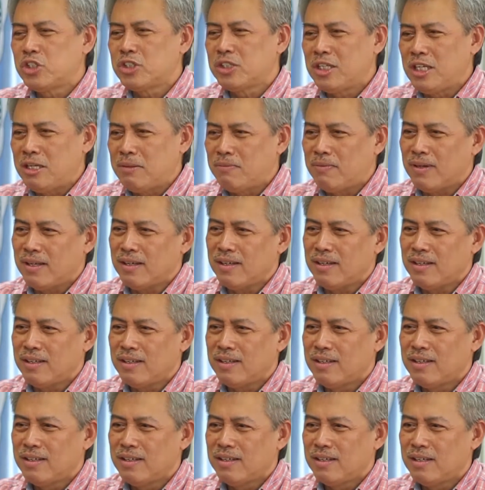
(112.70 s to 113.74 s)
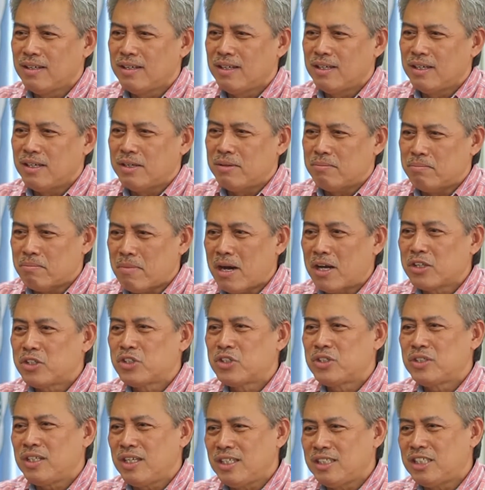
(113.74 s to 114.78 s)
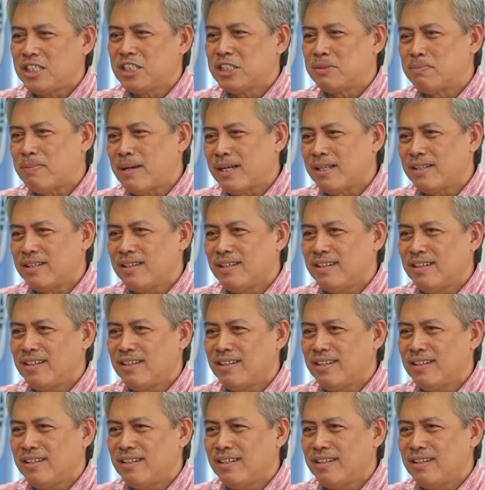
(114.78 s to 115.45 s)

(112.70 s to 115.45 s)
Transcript: is given, much is expected.